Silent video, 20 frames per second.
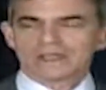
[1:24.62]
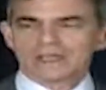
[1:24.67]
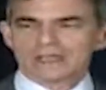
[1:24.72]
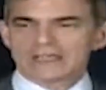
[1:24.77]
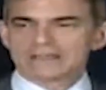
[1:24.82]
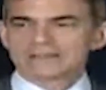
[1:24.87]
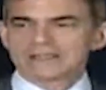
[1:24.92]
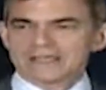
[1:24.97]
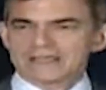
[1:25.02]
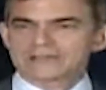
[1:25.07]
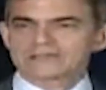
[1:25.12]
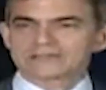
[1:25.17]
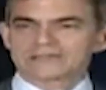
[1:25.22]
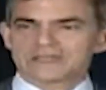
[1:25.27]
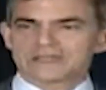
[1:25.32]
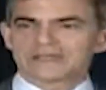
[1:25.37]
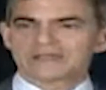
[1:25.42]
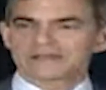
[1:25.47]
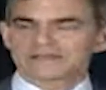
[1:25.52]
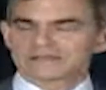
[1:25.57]
And they
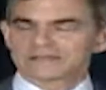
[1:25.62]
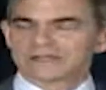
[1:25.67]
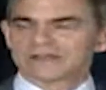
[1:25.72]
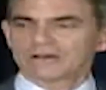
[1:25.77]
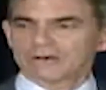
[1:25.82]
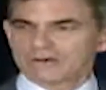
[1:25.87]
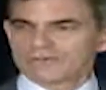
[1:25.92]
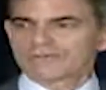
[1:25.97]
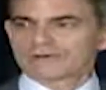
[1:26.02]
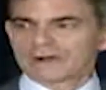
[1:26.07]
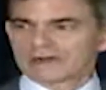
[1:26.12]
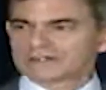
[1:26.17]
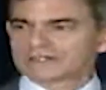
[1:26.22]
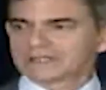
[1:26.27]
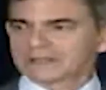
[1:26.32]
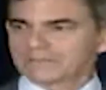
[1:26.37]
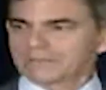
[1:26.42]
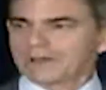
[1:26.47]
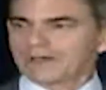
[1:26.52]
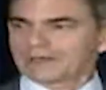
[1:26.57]
said, over our
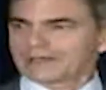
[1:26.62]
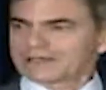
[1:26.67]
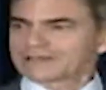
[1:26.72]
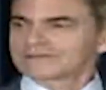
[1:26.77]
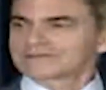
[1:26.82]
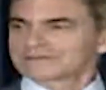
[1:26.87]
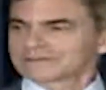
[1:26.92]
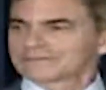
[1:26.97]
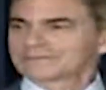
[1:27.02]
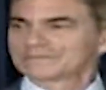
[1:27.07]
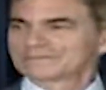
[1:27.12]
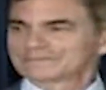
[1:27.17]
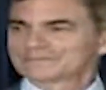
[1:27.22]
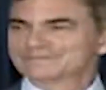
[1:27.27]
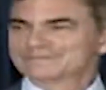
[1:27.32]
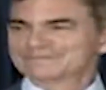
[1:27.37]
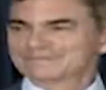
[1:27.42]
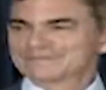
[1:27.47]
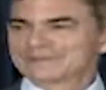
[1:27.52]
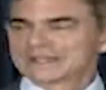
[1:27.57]
dead bodies.
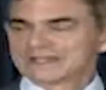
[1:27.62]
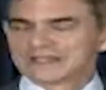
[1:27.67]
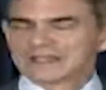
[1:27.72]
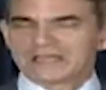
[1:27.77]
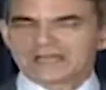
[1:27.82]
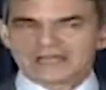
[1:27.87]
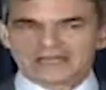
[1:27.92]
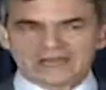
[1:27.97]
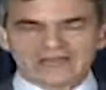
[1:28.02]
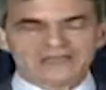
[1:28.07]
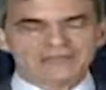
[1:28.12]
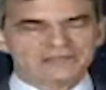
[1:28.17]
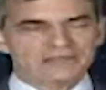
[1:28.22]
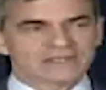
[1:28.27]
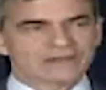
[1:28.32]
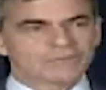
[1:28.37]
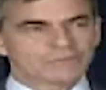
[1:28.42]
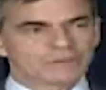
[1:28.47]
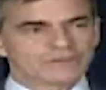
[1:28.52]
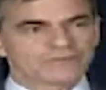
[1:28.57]
And I
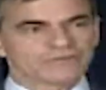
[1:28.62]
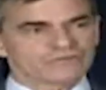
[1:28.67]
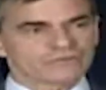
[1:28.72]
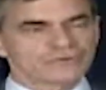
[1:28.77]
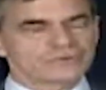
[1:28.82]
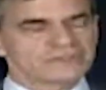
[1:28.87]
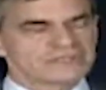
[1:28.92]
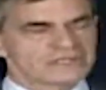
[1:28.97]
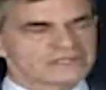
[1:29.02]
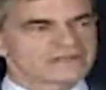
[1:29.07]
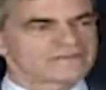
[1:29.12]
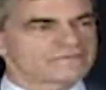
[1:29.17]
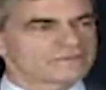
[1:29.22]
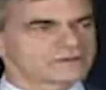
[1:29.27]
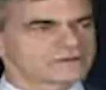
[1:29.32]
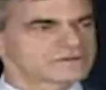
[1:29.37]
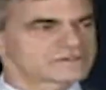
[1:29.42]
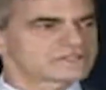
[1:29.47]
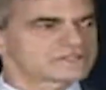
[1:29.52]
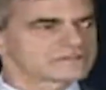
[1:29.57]
said, well, the truth is, if the
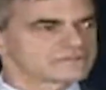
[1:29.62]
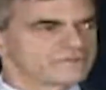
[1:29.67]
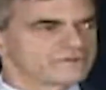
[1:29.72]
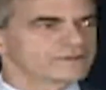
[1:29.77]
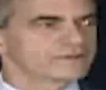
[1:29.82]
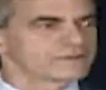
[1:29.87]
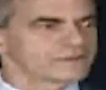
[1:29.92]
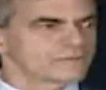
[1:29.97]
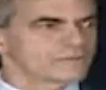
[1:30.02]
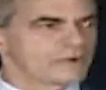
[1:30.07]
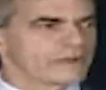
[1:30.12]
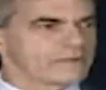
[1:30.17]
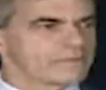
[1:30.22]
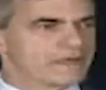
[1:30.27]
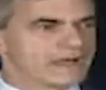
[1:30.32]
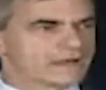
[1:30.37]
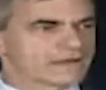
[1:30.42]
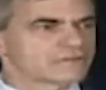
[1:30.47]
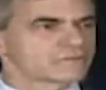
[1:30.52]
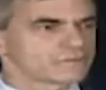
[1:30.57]
nurses feel this way
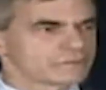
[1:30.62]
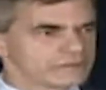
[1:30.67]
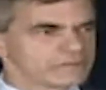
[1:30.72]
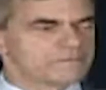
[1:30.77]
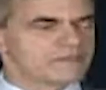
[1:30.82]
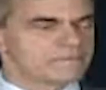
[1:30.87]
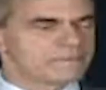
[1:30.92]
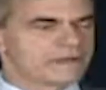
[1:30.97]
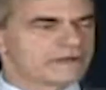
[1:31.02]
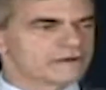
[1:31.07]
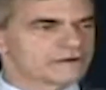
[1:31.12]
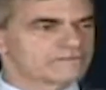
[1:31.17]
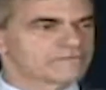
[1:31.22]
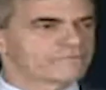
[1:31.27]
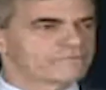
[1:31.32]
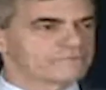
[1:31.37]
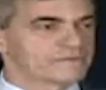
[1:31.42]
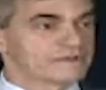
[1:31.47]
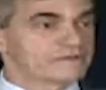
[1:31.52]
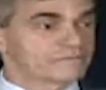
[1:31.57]
about us, wouldn't it be better
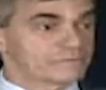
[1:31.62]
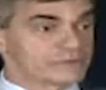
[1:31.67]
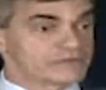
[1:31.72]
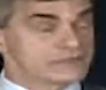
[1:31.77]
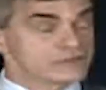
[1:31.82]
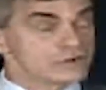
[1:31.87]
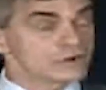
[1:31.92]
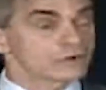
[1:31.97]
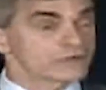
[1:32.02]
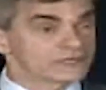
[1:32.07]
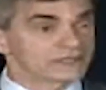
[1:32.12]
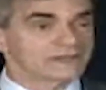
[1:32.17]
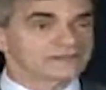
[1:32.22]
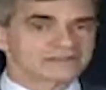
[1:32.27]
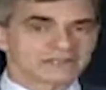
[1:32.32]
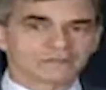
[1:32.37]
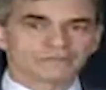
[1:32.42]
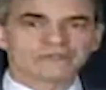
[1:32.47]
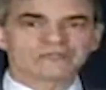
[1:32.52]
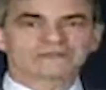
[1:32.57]
if we knew it, because
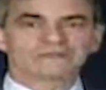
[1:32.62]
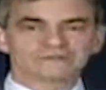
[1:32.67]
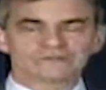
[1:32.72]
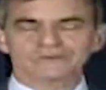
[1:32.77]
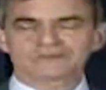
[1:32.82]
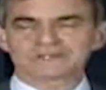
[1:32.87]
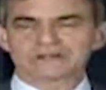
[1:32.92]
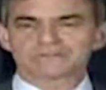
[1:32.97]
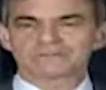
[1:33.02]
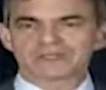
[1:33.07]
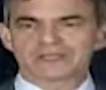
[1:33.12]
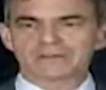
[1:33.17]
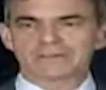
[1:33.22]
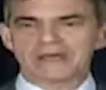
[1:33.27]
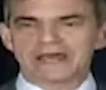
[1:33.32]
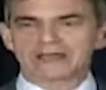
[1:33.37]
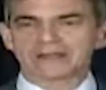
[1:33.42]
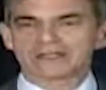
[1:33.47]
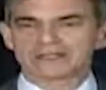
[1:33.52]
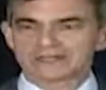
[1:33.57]
then we could do something
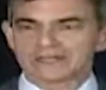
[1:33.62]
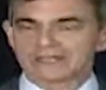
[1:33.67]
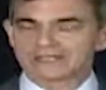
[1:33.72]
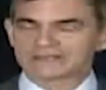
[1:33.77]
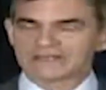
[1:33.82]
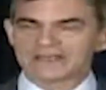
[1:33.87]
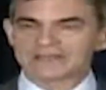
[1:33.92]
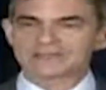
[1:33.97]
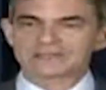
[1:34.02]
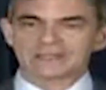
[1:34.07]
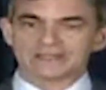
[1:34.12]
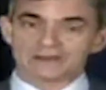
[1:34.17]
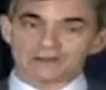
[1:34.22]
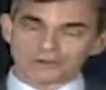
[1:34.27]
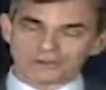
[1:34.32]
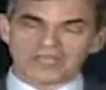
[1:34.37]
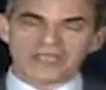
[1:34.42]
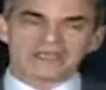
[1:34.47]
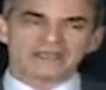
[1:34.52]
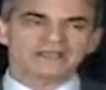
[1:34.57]
about it? And they said,
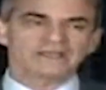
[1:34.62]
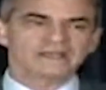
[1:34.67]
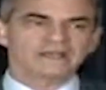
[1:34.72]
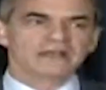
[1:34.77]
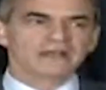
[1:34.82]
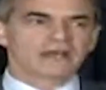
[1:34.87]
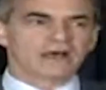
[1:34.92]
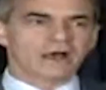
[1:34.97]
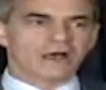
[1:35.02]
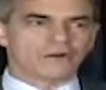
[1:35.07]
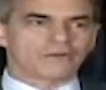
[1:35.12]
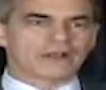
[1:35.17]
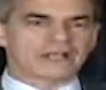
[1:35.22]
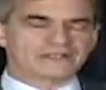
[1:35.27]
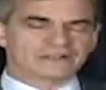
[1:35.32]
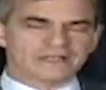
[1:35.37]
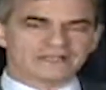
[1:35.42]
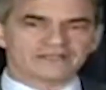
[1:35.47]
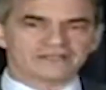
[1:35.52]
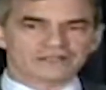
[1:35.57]
okay, all
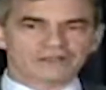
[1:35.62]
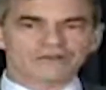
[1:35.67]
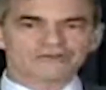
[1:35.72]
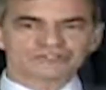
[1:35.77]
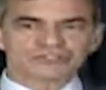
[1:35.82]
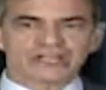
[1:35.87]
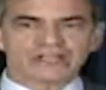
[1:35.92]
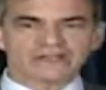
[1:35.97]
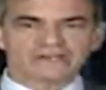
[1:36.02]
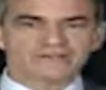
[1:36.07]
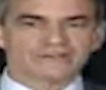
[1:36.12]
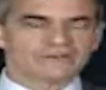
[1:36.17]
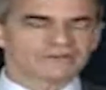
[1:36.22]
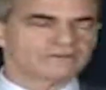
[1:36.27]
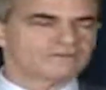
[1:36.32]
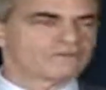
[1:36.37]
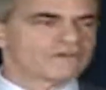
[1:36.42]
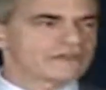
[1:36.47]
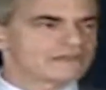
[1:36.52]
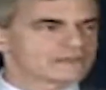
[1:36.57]
right. They negotiated in
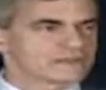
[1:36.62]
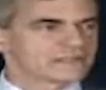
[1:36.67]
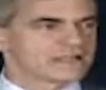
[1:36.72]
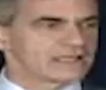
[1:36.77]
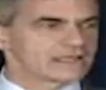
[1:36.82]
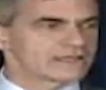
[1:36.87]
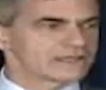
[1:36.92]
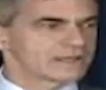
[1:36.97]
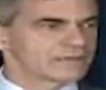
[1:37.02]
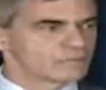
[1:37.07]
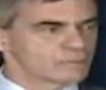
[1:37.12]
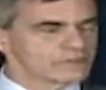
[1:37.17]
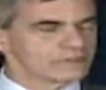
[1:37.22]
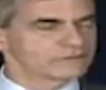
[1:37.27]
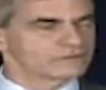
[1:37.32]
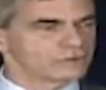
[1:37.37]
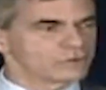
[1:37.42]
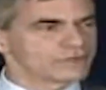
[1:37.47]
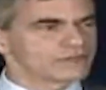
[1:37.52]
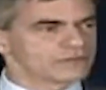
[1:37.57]
good faith, and they said,
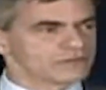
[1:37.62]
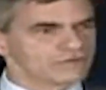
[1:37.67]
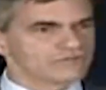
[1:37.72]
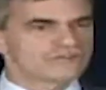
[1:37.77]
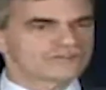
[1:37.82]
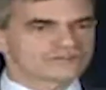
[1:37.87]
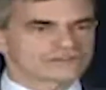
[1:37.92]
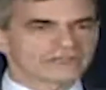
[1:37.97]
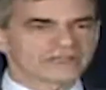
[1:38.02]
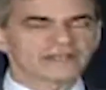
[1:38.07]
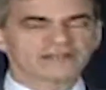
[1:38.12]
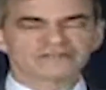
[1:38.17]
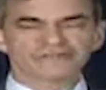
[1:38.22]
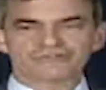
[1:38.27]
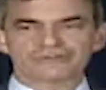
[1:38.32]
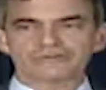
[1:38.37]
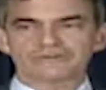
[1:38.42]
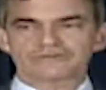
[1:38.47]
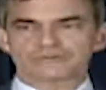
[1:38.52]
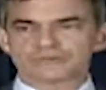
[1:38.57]
we'll do it. You just let us
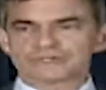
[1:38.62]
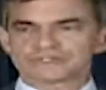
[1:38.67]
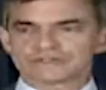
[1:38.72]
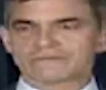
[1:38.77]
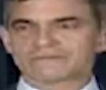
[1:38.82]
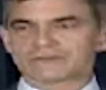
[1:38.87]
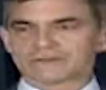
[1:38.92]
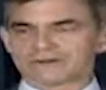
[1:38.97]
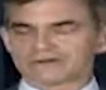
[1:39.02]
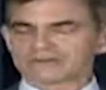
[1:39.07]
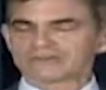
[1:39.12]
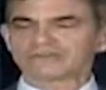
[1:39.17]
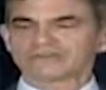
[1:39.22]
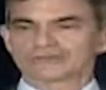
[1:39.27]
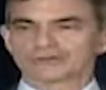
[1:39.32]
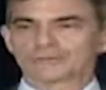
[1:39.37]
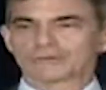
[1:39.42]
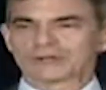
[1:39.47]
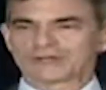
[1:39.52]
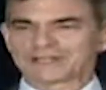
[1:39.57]
choose which of the
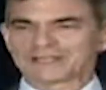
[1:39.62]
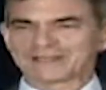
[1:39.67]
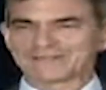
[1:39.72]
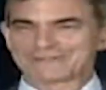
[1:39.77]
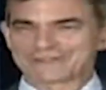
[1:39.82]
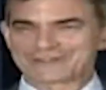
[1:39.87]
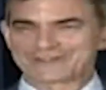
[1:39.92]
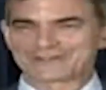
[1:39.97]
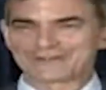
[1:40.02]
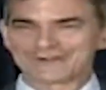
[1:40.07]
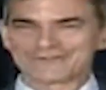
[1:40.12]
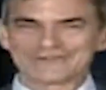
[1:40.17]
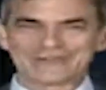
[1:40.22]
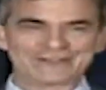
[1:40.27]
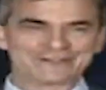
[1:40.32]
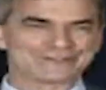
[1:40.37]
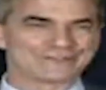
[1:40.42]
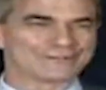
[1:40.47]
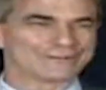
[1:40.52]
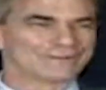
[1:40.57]
nurses you want to give the
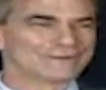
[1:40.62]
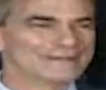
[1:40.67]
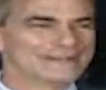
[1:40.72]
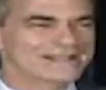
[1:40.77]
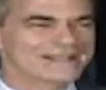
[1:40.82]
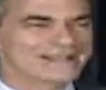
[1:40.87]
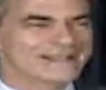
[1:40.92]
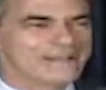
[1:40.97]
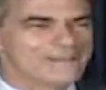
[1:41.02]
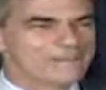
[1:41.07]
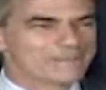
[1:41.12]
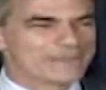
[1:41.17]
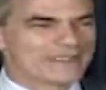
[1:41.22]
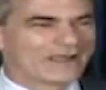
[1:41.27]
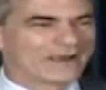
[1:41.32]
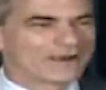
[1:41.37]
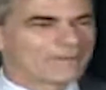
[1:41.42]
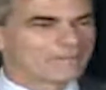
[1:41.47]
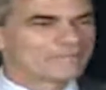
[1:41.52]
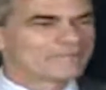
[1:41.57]
survey to.
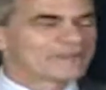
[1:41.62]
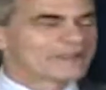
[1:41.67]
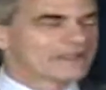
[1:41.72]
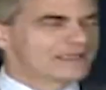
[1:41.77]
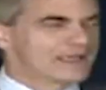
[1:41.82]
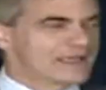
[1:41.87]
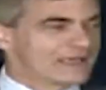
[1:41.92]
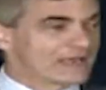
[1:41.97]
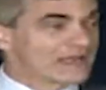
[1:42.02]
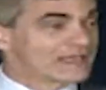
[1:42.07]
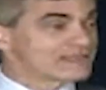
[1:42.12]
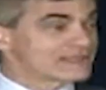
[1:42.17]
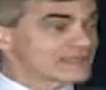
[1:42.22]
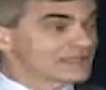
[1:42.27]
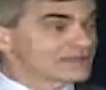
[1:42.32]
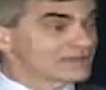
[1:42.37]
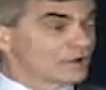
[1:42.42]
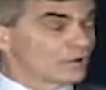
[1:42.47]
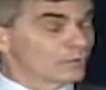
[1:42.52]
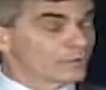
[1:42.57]
And I
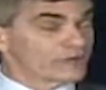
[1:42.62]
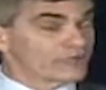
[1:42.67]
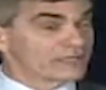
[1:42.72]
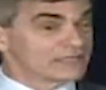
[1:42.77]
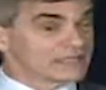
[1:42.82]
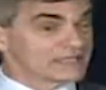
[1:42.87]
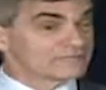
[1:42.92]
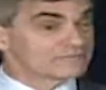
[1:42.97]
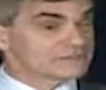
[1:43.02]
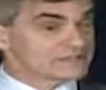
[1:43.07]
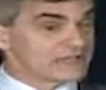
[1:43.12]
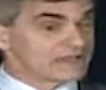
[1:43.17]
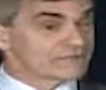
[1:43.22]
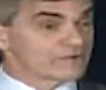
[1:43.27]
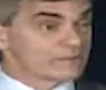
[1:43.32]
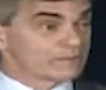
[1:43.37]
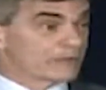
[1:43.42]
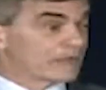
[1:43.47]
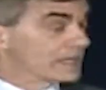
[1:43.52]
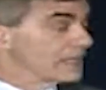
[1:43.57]
said, no, we're going to give it to
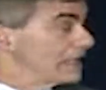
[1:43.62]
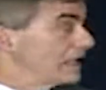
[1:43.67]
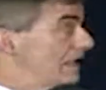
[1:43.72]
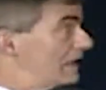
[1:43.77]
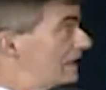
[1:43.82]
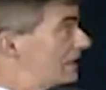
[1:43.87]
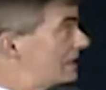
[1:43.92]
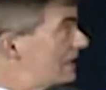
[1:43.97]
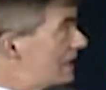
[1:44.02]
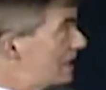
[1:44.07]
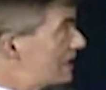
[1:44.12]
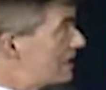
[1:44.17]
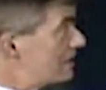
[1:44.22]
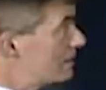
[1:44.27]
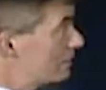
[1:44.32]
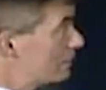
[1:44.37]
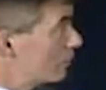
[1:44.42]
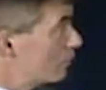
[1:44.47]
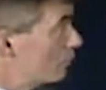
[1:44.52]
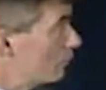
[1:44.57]
everybody. And
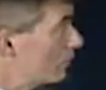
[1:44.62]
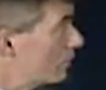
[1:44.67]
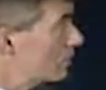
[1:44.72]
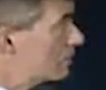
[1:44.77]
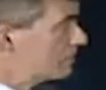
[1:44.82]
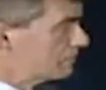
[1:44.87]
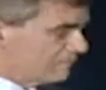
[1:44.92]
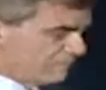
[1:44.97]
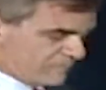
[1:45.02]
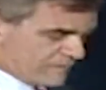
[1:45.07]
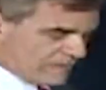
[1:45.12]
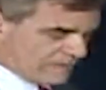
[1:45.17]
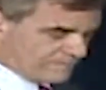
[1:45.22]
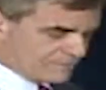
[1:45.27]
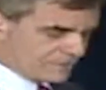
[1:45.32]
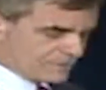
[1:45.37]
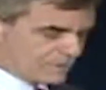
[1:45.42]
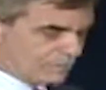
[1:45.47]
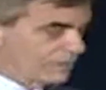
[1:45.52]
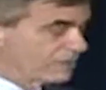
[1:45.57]
here were 5
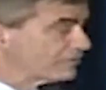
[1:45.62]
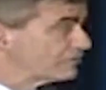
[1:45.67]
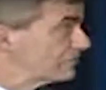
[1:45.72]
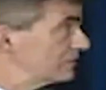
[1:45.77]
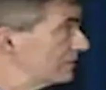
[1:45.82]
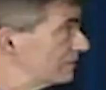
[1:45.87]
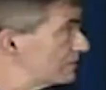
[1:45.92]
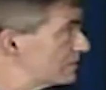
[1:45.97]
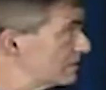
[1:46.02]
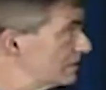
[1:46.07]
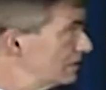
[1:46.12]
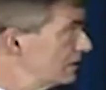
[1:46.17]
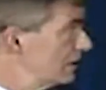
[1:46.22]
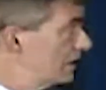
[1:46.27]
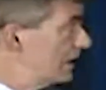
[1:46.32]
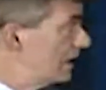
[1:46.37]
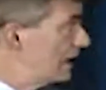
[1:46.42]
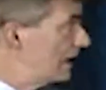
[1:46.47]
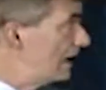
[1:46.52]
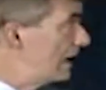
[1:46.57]
of the questions.
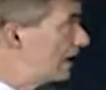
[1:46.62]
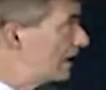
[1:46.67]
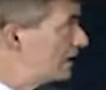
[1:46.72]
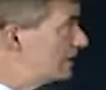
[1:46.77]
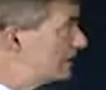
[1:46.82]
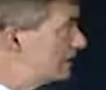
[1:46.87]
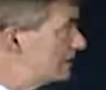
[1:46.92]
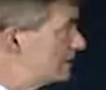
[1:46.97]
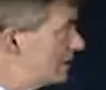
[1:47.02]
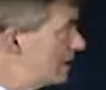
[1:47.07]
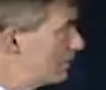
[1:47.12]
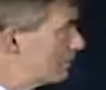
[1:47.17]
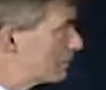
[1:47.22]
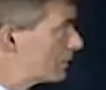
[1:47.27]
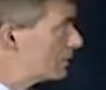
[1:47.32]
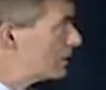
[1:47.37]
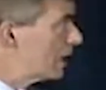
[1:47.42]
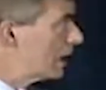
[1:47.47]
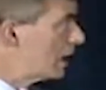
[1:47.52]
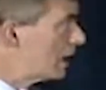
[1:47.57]
And
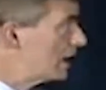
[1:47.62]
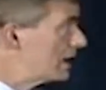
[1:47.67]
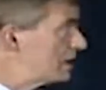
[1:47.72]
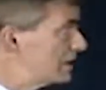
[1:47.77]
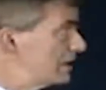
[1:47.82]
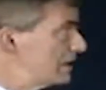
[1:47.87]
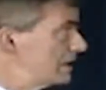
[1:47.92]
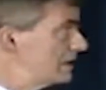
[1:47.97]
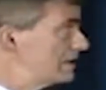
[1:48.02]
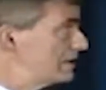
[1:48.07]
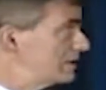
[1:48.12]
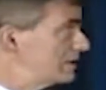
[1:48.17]
number 9,